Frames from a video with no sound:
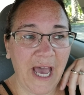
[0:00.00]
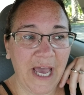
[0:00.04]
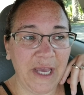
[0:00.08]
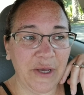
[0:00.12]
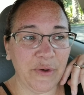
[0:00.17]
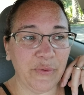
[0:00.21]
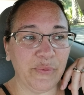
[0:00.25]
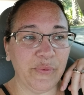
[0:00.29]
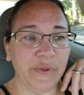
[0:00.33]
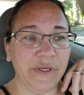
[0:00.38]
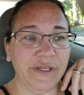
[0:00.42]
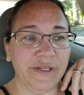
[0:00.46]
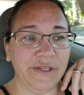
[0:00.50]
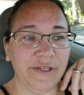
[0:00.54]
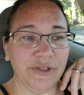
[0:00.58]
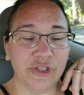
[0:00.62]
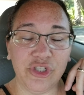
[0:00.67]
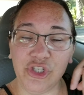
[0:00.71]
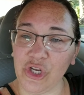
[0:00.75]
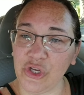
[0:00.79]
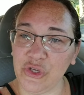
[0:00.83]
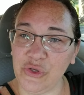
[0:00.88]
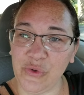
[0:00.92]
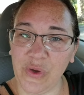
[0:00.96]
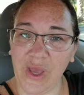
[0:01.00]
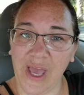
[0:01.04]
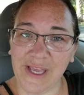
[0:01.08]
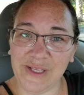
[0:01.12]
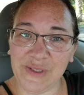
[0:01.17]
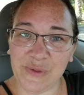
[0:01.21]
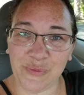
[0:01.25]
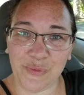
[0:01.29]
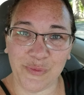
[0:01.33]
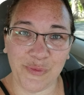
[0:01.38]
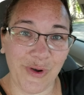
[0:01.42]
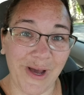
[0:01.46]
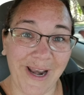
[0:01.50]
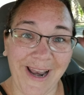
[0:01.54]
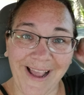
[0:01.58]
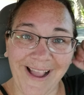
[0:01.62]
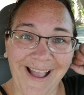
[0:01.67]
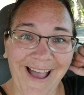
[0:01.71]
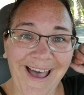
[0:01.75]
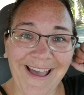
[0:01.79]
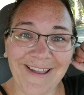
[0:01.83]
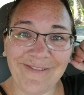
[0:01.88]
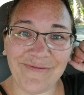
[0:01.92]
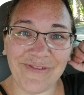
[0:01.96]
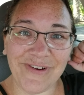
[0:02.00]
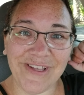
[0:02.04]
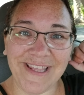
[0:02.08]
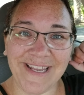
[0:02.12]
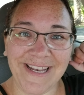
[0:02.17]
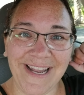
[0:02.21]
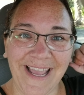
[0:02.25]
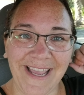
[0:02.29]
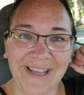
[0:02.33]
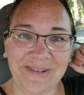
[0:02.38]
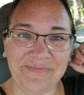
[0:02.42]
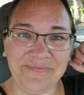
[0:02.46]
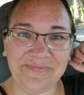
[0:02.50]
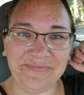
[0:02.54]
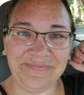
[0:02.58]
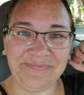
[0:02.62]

I will show you guys what I got for the day.